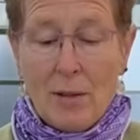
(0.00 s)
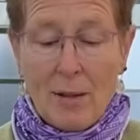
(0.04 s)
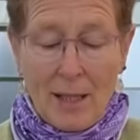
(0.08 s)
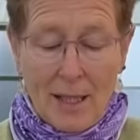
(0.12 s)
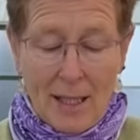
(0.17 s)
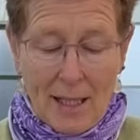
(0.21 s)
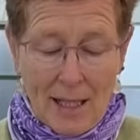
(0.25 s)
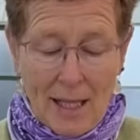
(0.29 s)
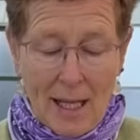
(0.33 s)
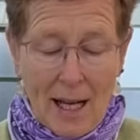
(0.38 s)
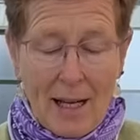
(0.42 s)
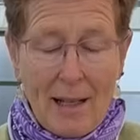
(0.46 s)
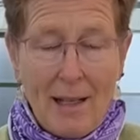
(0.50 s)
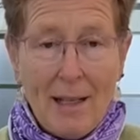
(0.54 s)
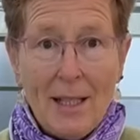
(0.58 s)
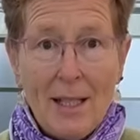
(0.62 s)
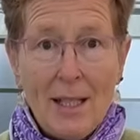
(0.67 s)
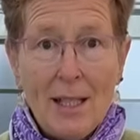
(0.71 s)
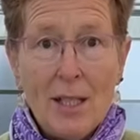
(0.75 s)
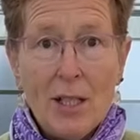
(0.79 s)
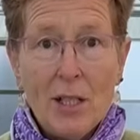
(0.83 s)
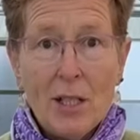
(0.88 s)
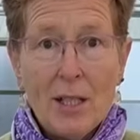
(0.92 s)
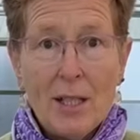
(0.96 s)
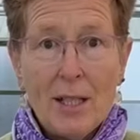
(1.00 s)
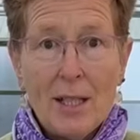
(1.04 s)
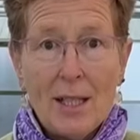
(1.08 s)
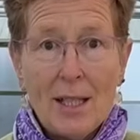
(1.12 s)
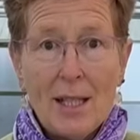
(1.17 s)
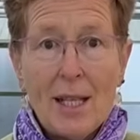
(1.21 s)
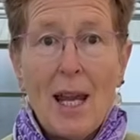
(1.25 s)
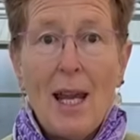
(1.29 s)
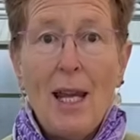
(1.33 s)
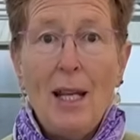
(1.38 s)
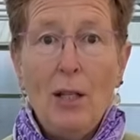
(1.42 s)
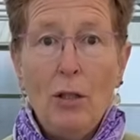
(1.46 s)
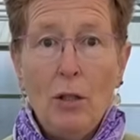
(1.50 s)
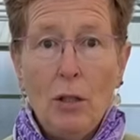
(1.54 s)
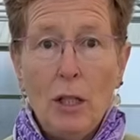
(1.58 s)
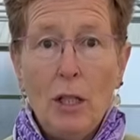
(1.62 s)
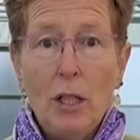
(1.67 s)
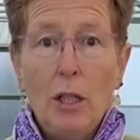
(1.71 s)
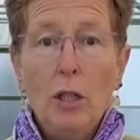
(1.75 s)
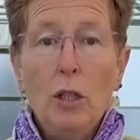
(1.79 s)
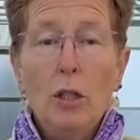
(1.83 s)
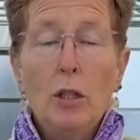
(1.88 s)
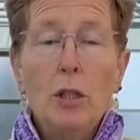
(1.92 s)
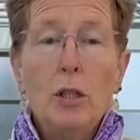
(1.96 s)
as I say, this is going to stay
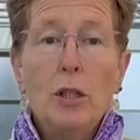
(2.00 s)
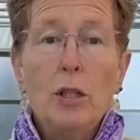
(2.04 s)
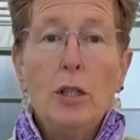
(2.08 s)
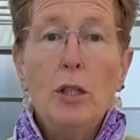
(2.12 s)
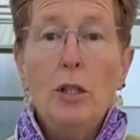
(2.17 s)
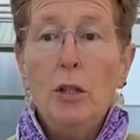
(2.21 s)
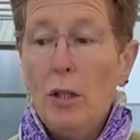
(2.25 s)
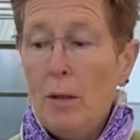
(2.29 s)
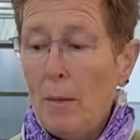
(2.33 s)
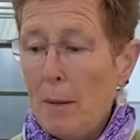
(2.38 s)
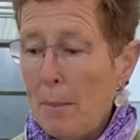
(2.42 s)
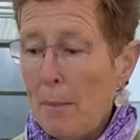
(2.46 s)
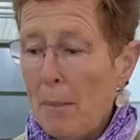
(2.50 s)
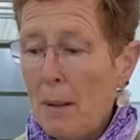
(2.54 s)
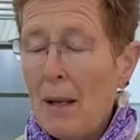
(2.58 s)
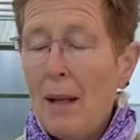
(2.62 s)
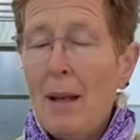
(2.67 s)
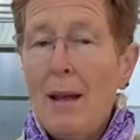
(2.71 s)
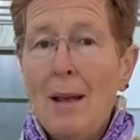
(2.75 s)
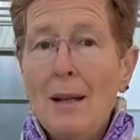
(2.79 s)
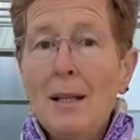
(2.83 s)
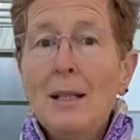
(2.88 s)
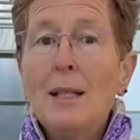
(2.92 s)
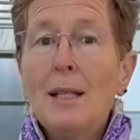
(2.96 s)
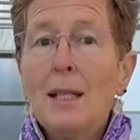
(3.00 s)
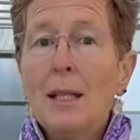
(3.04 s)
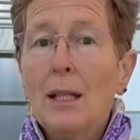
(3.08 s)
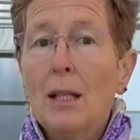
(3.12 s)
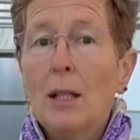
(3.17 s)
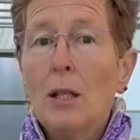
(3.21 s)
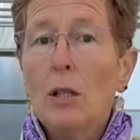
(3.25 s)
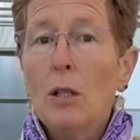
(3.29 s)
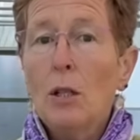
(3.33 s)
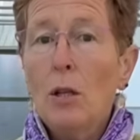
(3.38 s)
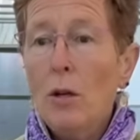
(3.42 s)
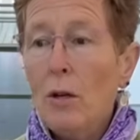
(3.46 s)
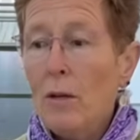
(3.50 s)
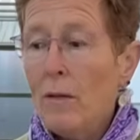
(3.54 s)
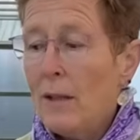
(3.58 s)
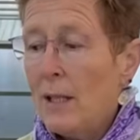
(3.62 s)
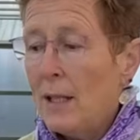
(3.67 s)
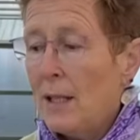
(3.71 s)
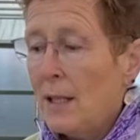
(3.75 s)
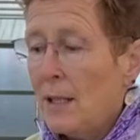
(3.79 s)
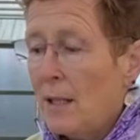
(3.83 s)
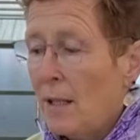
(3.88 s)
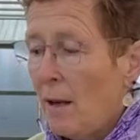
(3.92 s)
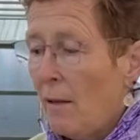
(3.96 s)
looking good. So you're going to be planting a lot of this
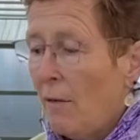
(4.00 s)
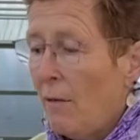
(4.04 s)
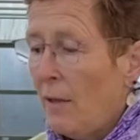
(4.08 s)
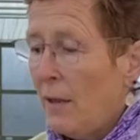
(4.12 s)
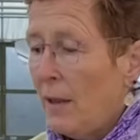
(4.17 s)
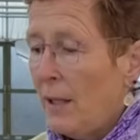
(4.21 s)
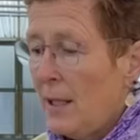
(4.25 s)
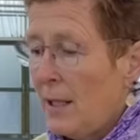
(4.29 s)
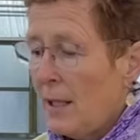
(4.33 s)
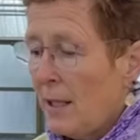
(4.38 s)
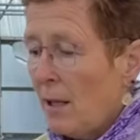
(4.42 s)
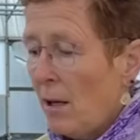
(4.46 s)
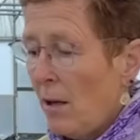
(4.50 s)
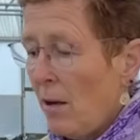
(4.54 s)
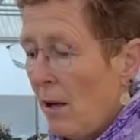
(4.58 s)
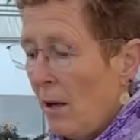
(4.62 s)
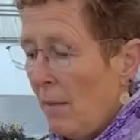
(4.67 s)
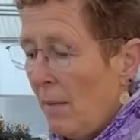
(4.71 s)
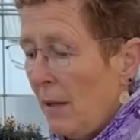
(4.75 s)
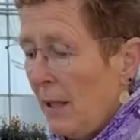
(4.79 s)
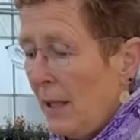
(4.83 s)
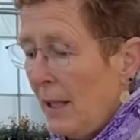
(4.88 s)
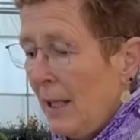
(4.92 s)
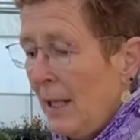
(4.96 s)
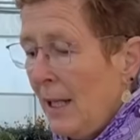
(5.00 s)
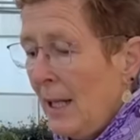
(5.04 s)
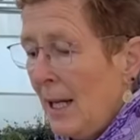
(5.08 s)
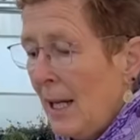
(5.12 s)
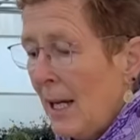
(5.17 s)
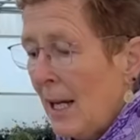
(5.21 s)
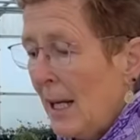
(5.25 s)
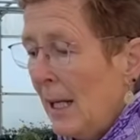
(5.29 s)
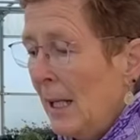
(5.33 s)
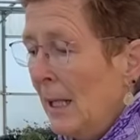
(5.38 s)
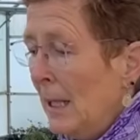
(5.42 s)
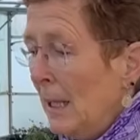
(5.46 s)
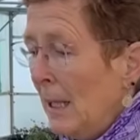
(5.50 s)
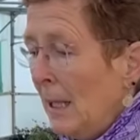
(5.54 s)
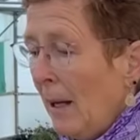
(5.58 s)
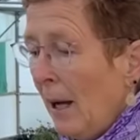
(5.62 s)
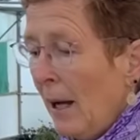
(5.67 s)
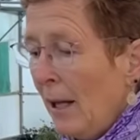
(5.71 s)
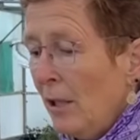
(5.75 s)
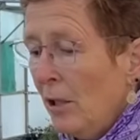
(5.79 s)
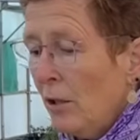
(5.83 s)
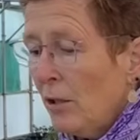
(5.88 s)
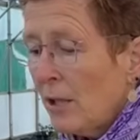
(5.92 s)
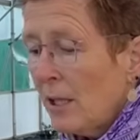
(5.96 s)
stuff at this time of the year,
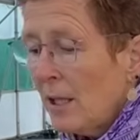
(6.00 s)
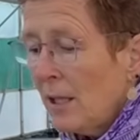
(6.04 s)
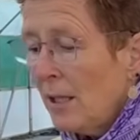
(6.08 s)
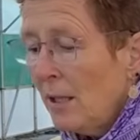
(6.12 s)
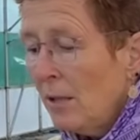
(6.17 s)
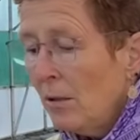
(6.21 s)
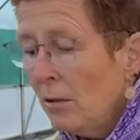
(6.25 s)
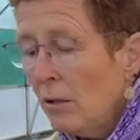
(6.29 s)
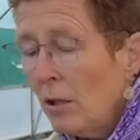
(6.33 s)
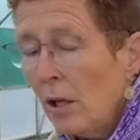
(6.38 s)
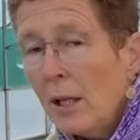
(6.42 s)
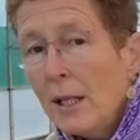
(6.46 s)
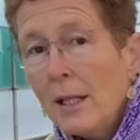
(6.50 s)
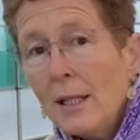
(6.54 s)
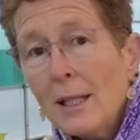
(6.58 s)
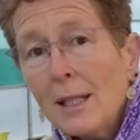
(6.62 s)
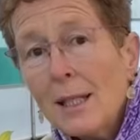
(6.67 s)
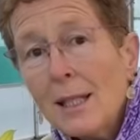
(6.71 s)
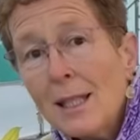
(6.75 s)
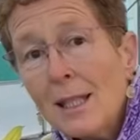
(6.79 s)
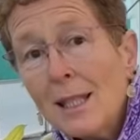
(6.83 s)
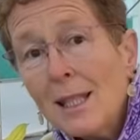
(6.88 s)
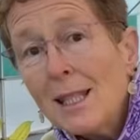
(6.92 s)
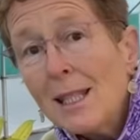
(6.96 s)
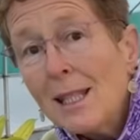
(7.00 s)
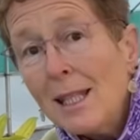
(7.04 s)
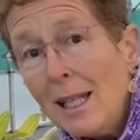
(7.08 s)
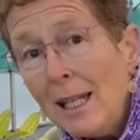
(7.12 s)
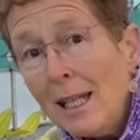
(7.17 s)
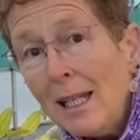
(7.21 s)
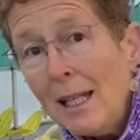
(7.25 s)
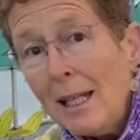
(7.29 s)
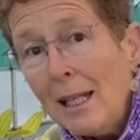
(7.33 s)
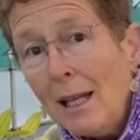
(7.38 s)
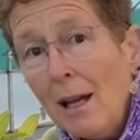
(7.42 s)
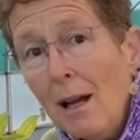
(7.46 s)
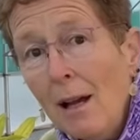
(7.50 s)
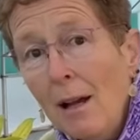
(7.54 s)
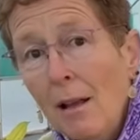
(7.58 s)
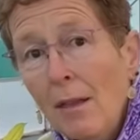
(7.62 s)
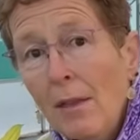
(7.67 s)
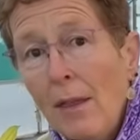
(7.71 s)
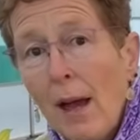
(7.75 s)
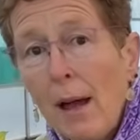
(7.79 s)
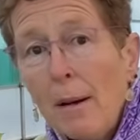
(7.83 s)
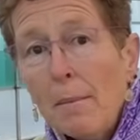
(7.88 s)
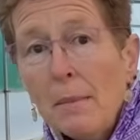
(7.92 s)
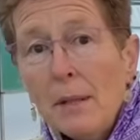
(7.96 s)
and you're still going to see
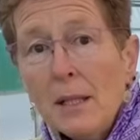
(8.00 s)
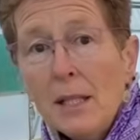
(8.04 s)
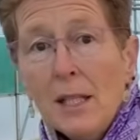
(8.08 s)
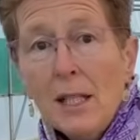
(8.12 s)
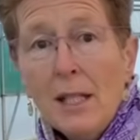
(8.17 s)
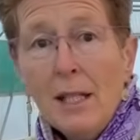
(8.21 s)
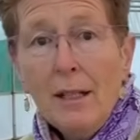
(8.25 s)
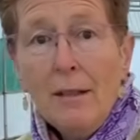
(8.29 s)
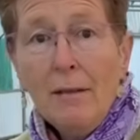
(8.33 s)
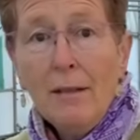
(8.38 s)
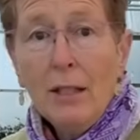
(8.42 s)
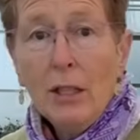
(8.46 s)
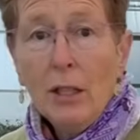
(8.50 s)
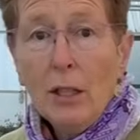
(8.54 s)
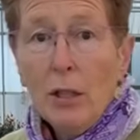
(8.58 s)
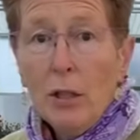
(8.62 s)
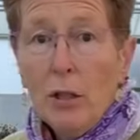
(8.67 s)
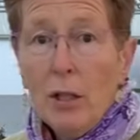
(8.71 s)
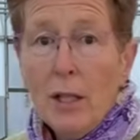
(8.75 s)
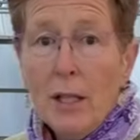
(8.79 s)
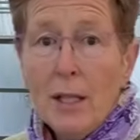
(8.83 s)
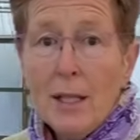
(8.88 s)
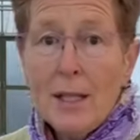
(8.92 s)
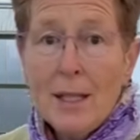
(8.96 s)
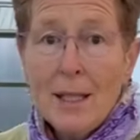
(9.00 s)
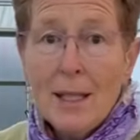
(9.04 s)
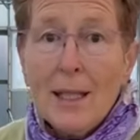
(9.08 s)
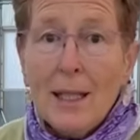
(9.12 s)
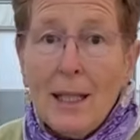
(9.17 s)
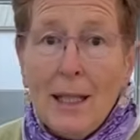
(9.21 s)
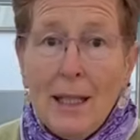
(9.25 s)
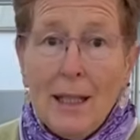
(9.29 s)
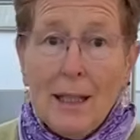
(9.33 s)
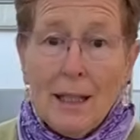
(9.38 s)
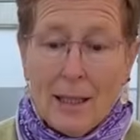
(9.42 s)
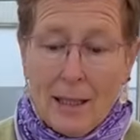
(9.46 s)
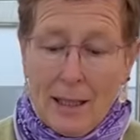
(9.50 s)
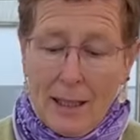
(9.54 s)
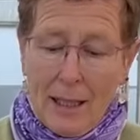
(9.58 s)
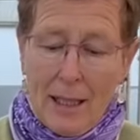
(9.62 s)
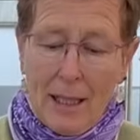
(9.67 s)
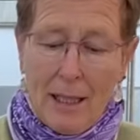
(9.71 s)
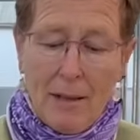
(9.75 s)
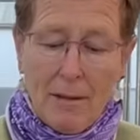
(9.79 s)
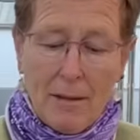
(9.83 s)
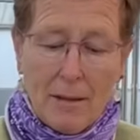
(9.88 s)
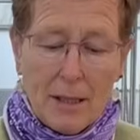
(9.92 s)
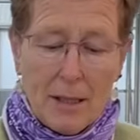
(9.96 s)
that material. You're going to see the
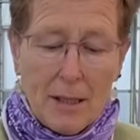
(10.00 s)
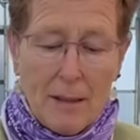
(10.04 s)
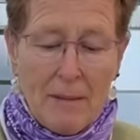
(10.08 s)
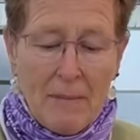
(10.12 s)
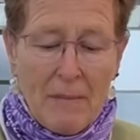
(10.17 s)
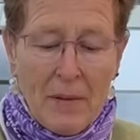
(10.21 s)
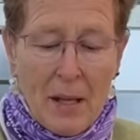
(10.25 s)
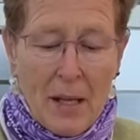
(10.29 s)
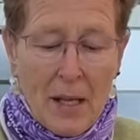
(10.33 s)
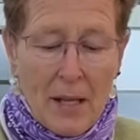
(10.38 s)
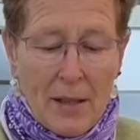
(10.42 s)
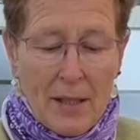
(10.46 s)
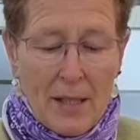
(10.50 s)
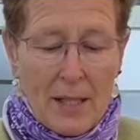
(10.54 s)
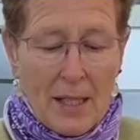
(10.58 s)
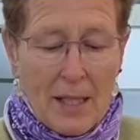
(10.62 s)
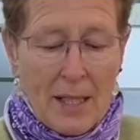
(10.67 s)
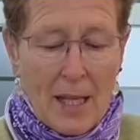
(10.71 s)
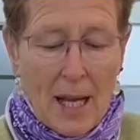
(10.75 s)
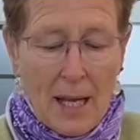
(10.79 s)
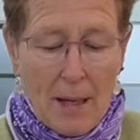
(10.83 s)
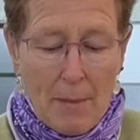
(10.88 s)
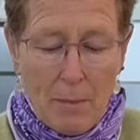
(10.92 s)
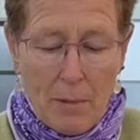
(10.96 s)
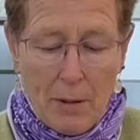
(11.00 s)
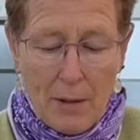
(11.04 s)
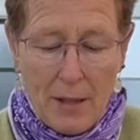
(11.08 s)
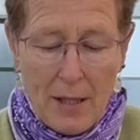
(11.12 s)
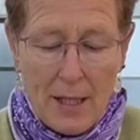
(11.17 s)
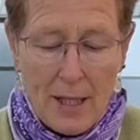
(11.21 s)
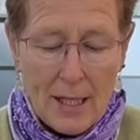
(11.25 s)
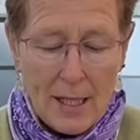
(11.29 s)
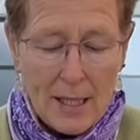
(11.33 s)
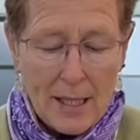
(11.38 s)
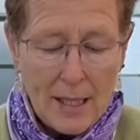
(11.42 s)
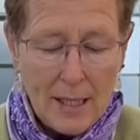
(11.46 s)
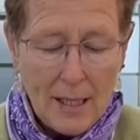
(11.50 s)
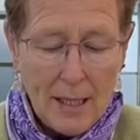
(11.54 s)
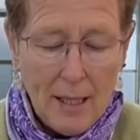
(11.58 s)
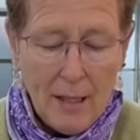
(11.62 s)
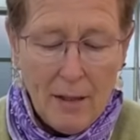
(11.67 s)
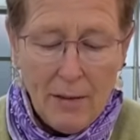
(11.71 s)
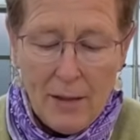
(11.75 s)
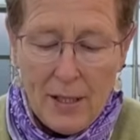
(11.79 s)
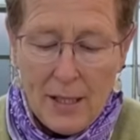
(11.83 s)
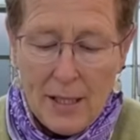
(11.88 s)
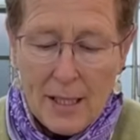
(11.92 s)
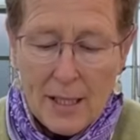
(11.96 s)
leaves. The same with this.
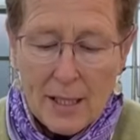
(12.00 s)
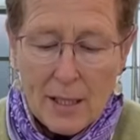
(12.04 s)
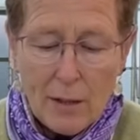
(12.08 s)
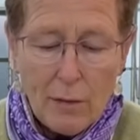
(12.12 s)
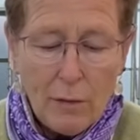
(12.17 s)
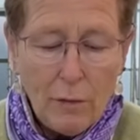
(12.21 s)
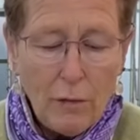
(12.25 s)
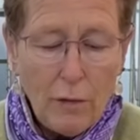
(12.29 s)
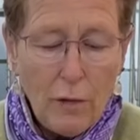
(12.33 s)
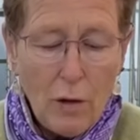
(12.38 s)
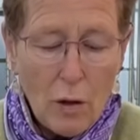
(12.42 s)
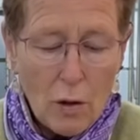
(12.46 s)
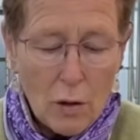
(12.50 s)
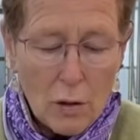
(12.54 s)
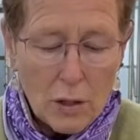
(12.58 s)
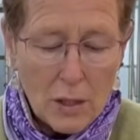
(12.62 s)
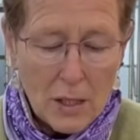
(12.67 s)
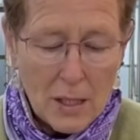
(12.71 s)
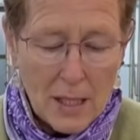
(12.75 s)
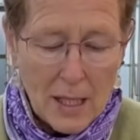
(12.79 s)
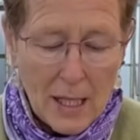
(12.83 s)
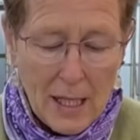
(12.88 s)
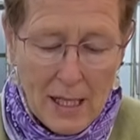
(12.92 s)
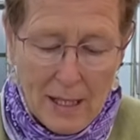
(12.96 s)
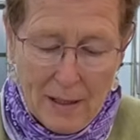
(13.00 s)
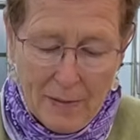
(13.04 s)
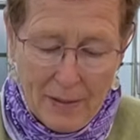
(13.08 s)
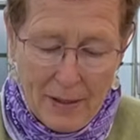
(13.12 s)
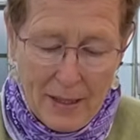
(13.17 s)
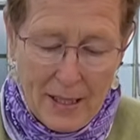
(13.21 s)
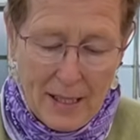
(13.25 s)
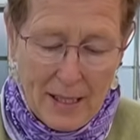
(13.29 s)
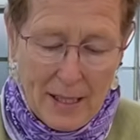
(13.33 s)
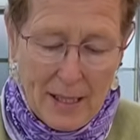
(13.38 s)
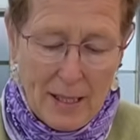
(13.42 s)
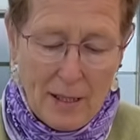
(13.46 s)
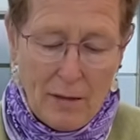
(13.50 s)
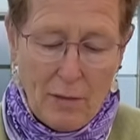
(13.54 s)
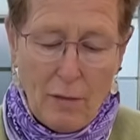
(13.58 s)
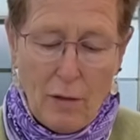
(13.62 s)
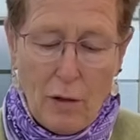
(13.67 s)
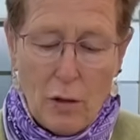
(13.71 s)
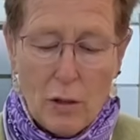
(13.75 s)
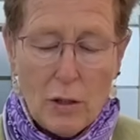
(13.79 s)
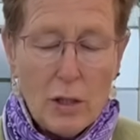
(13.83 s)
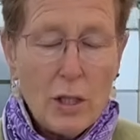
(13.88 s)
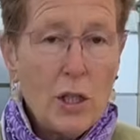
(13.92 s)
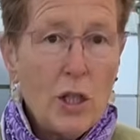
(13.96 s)
This is a phlox. This is
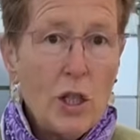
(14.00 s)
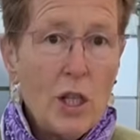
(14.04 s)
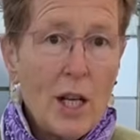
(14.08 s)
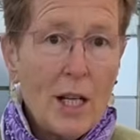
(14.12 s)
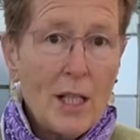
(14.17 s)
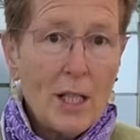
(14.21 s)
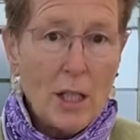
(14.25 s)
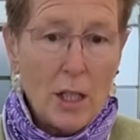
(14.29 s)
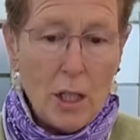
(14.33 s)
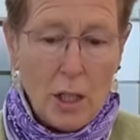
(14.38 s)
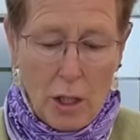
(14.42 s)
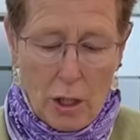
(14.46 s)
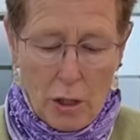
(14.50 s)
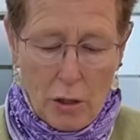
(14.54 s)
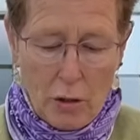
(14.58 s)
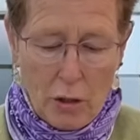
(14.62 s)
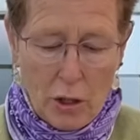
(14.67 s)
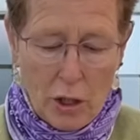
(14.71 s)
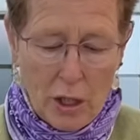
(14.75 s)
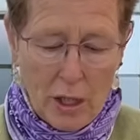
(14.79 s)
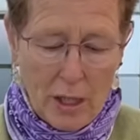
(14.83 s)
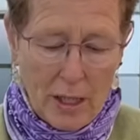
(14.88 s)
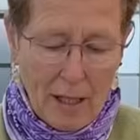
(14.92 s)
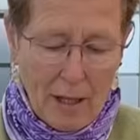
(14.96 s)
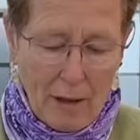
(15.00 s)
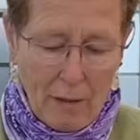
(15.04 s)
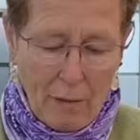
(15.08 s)
Phlox Chattahoochee. Now